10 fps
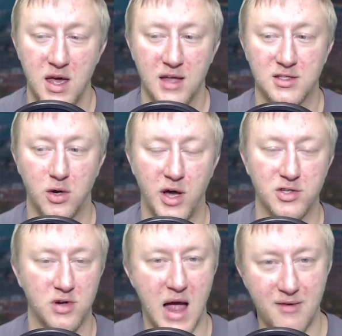and so I
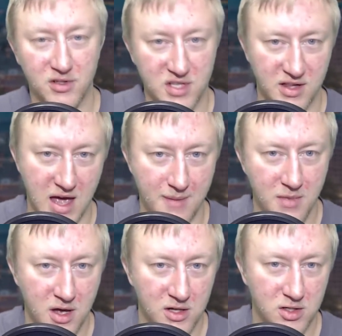travel to them
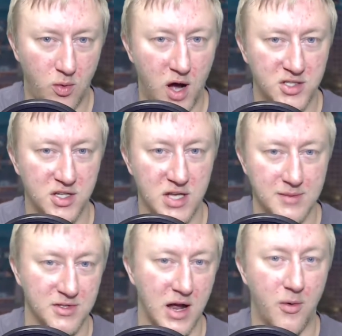to watch the
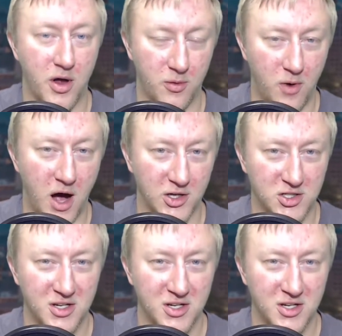teams that I want to watch.